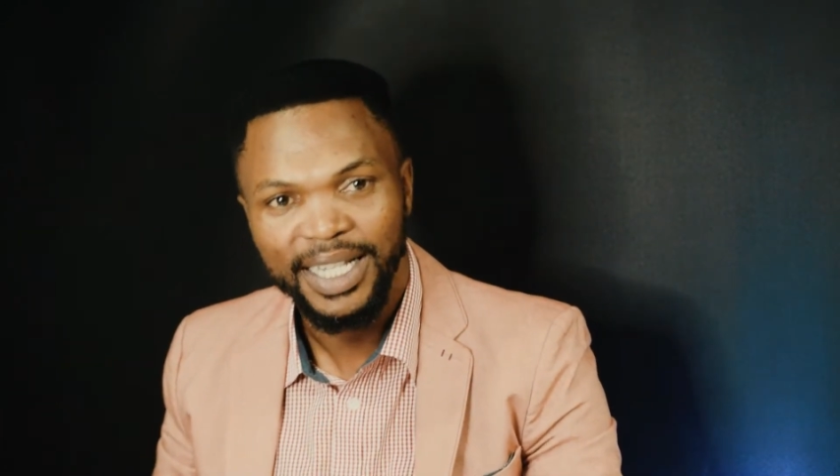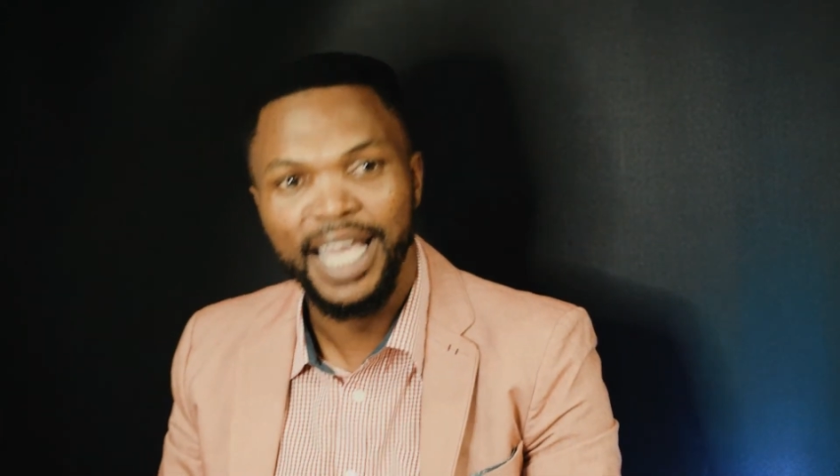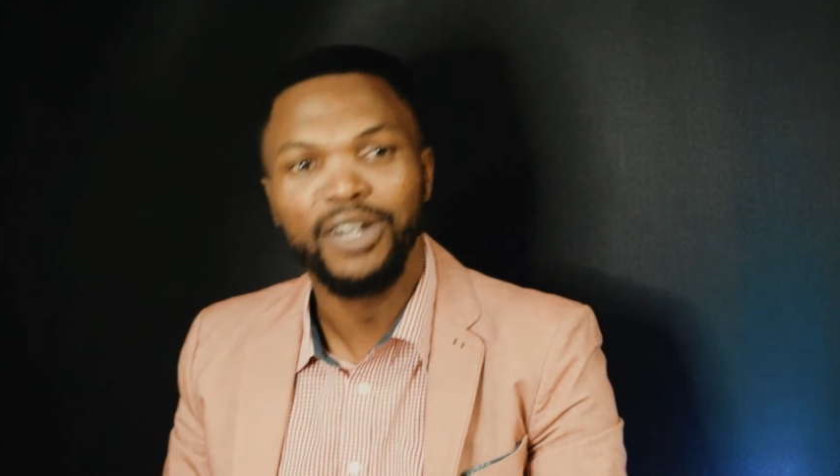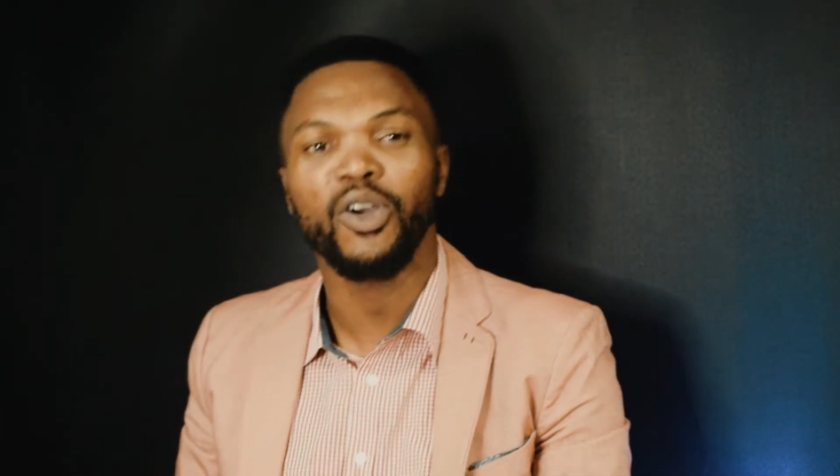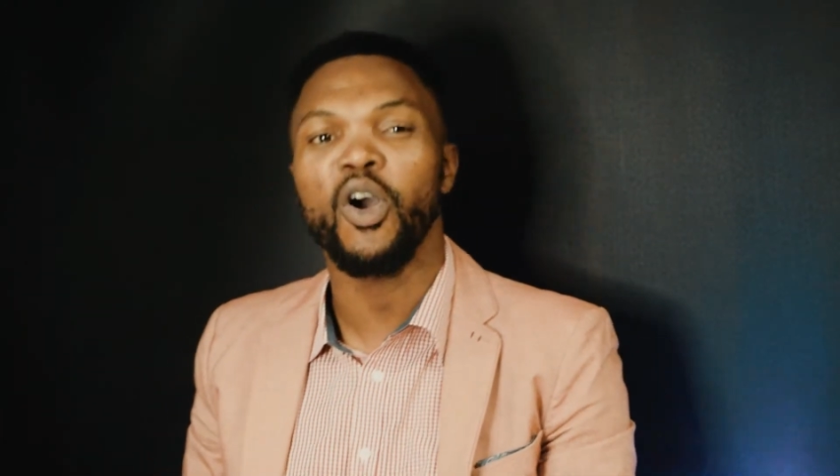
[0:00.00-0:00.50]

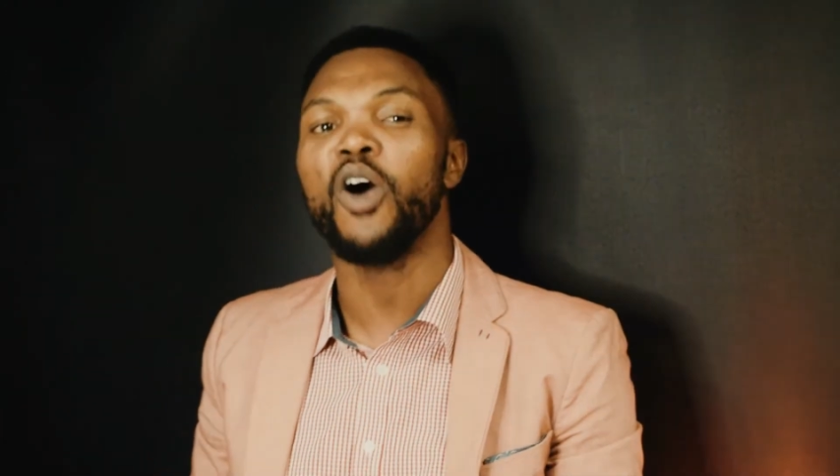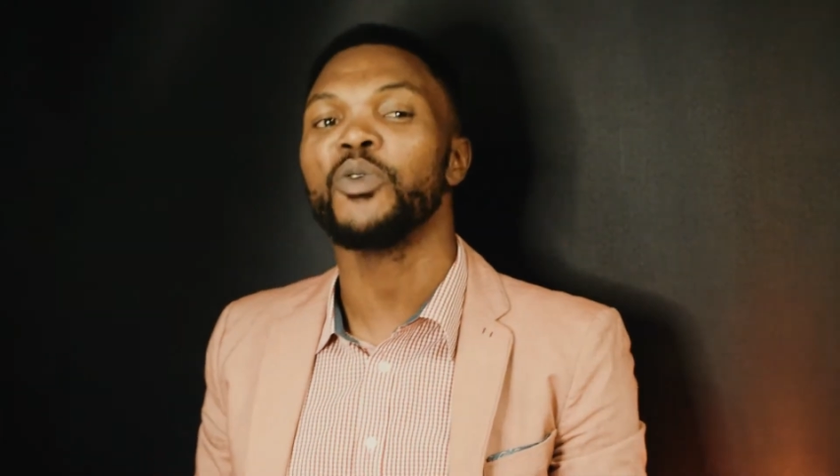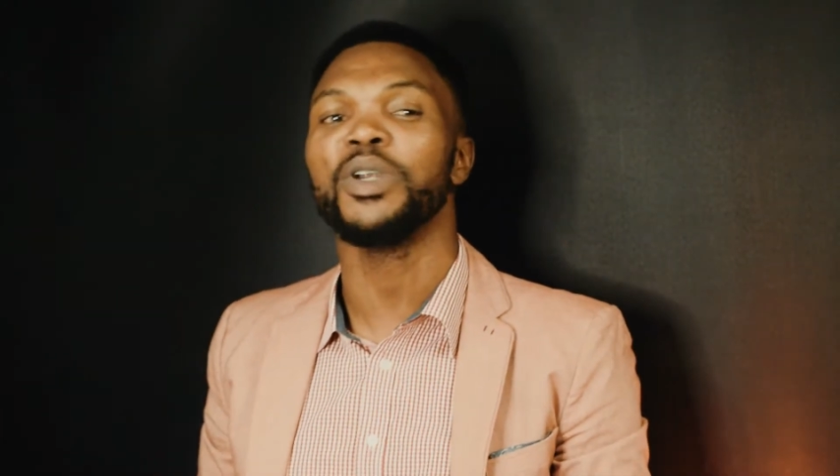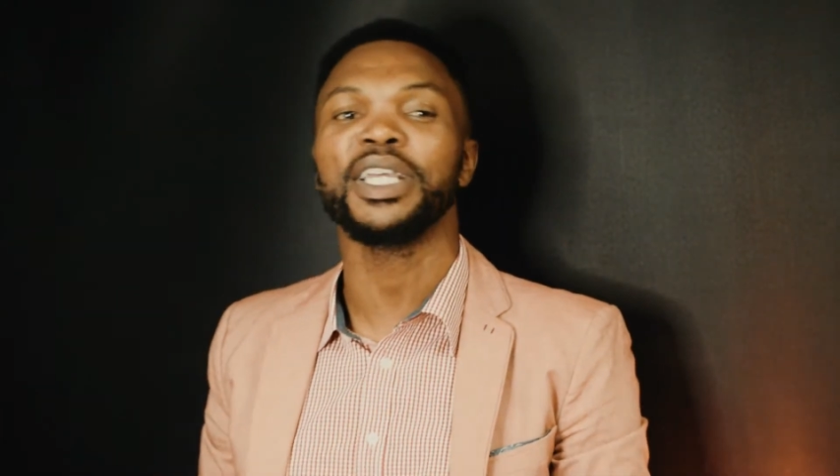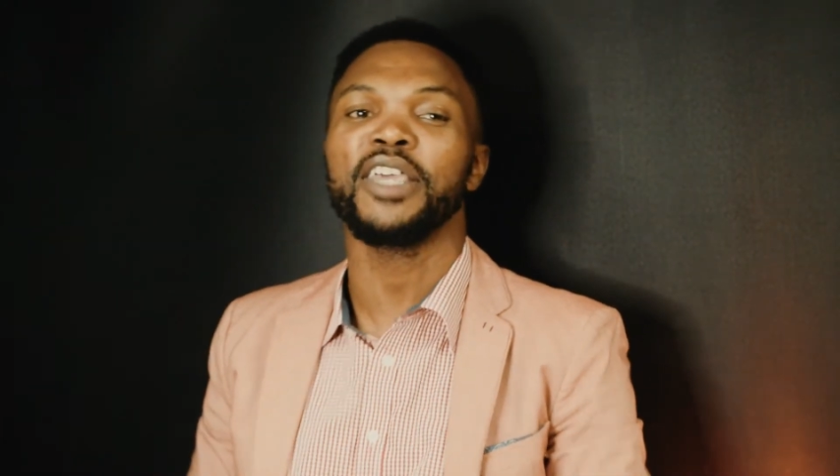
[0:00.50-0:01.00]
then
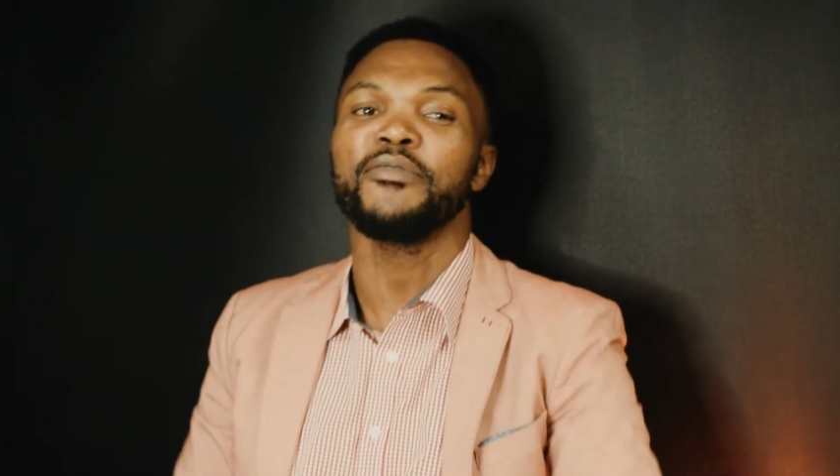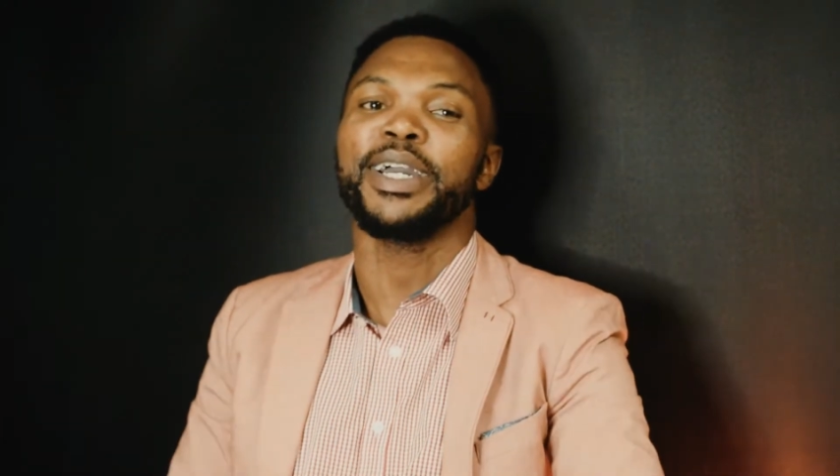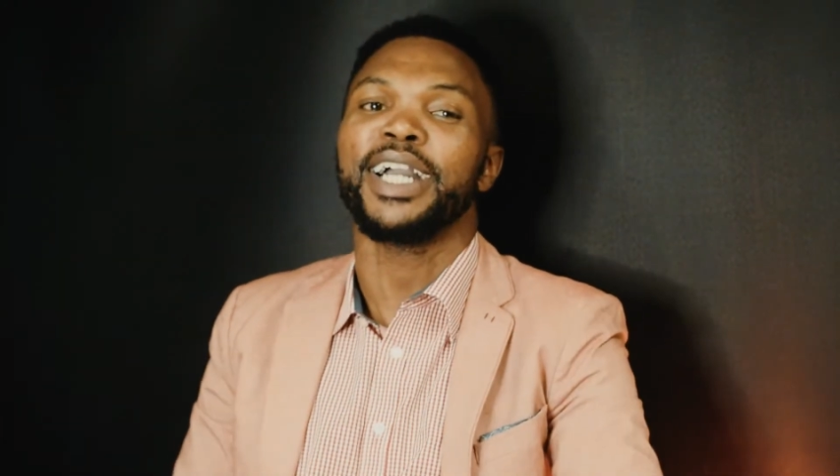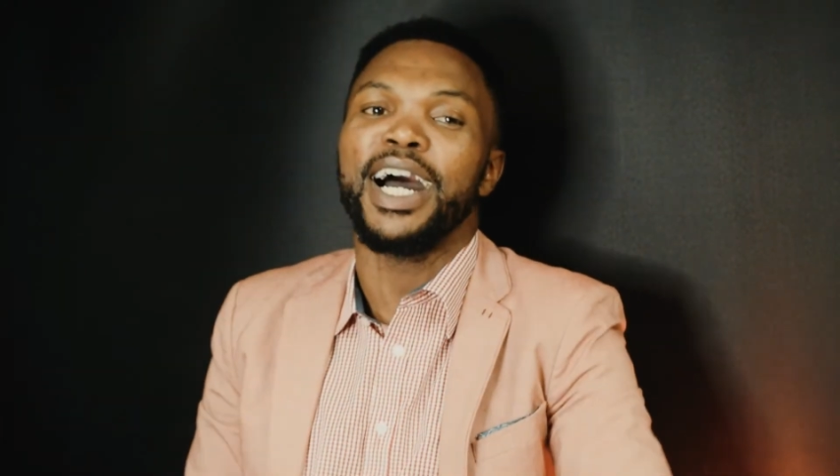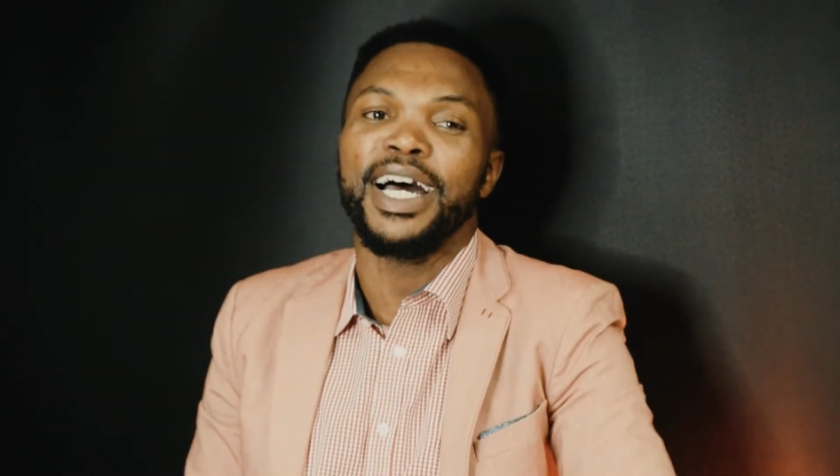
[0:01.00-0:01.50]
God will give
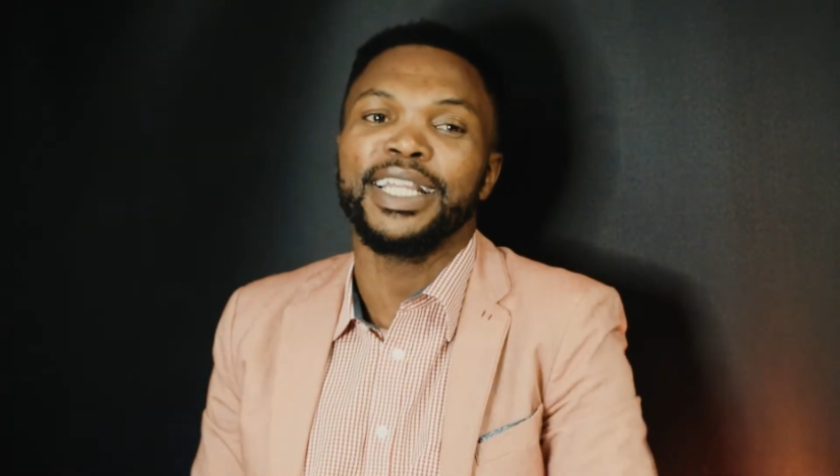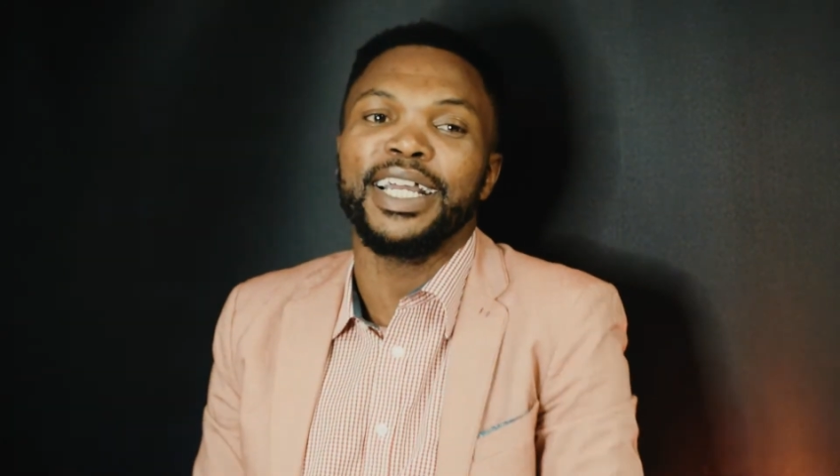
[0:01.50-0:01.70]
me a car